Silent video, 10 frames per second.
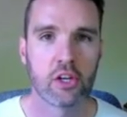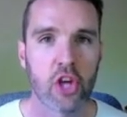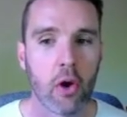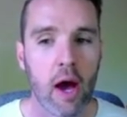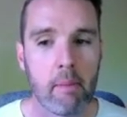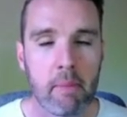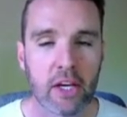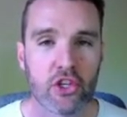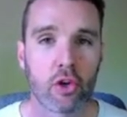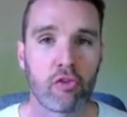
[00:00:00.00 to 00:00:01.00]
So a
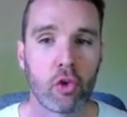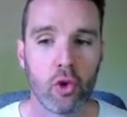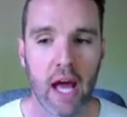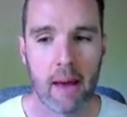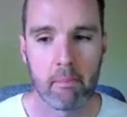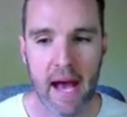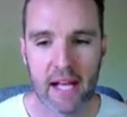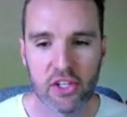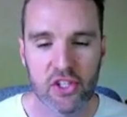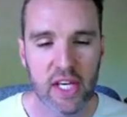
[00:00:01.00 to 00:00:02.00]
mixture of good and
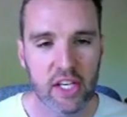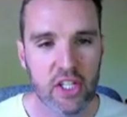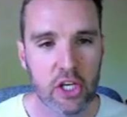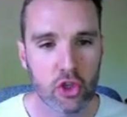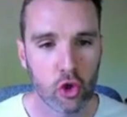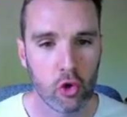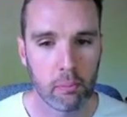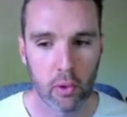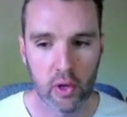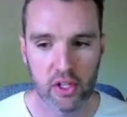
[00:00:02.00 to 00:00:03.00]
bad, sixty-two
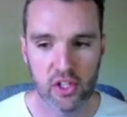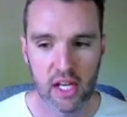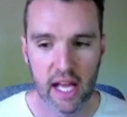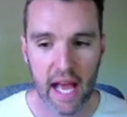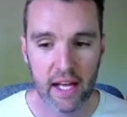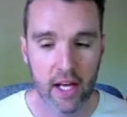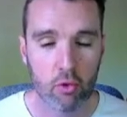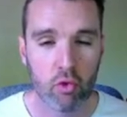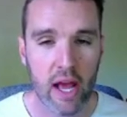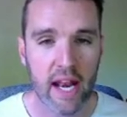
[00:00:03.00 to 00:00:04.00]
points and a
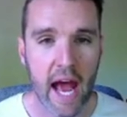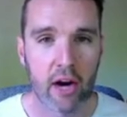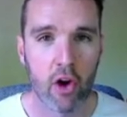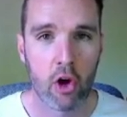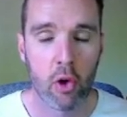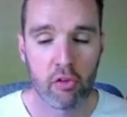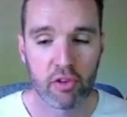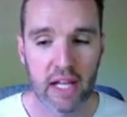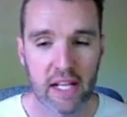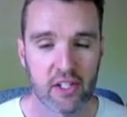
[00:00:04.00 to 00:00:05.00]
red arrow of
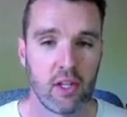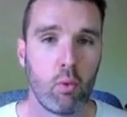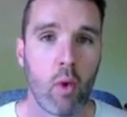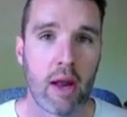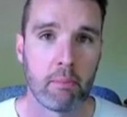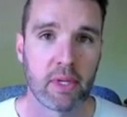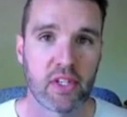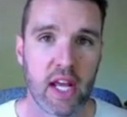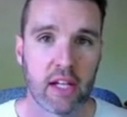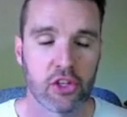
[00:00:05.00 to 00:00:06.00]
less than one percent.